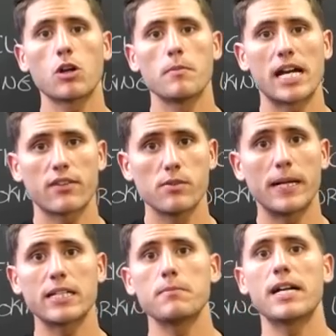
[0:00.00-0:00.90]
Welcome back,
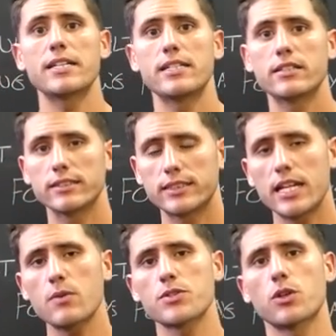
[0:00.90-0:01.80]
everybody. Maddie here, and
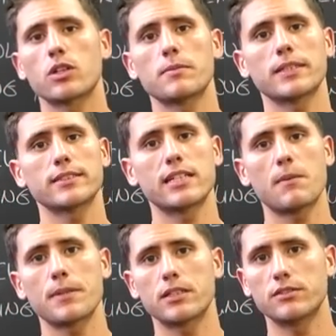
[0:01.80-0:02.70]
today we're talking about the
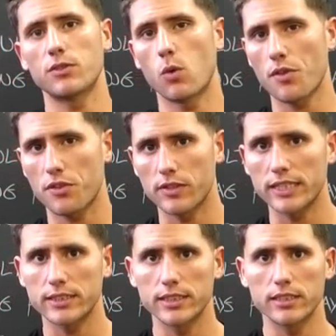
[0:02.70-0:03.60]
topic of
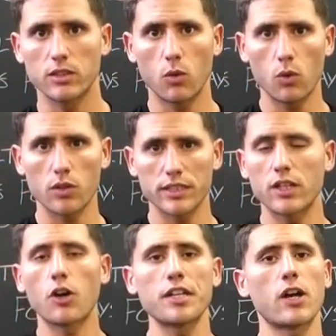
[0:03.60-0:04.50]
orthorexia, or
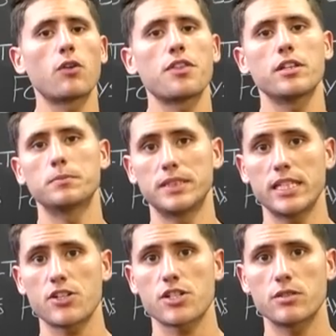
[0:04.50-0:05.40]
an unhealthy
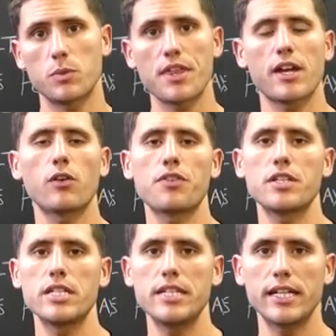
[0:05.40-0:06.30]
obsession with healthy
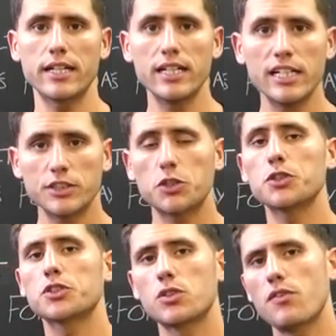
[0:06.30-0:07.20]
eating. So
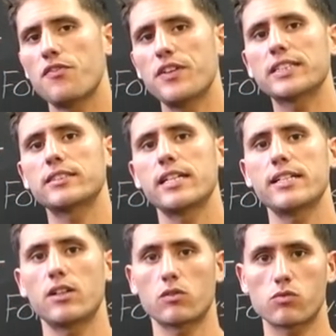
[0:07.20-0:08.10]
you're so
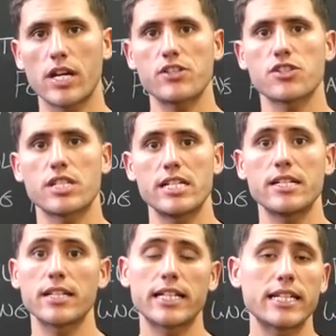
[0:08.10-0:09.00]
fixated on righteous
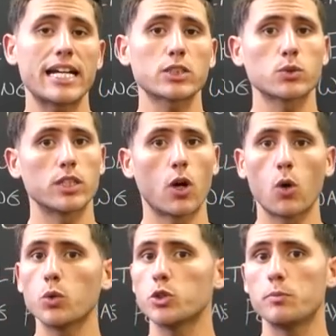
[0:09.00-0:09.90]
eating that it actually
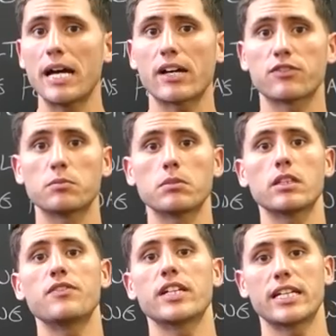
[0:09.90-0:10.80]
holds you back from
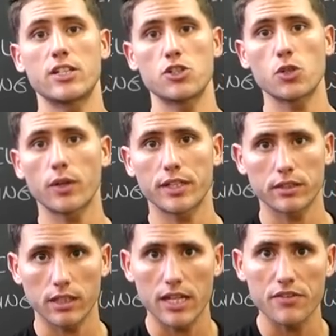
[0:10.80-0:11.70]
living and enjoying
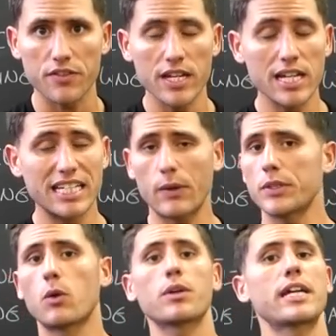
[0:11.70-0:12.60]
your life. Now, I
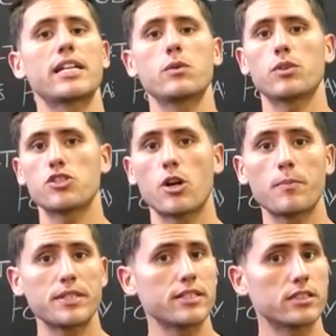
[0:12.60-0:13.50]
don't want anyone
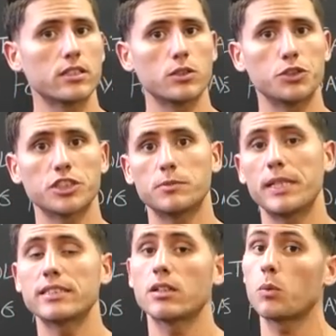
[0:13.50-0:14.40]
jumping to conclusions
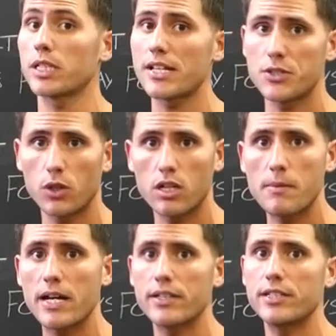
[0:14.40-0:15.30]
based on what I talk
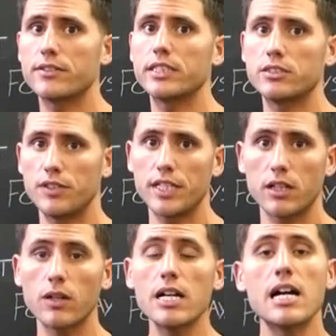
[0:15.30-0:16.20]
about here in this
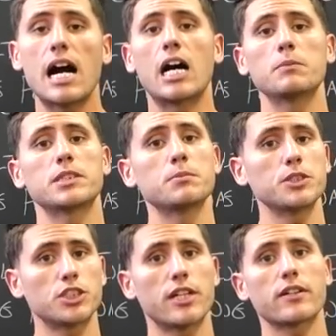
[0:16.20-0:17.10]
video. I'm
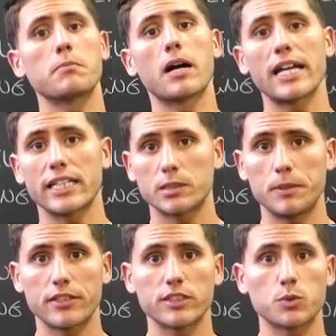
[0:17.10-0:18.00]
simply sharing my
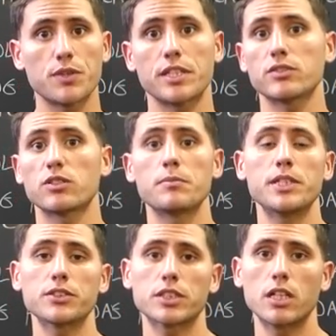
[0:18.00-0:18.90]
experience with this from
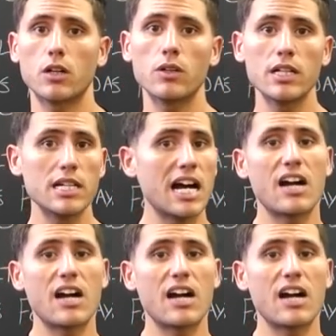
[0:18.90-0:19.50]
years ago.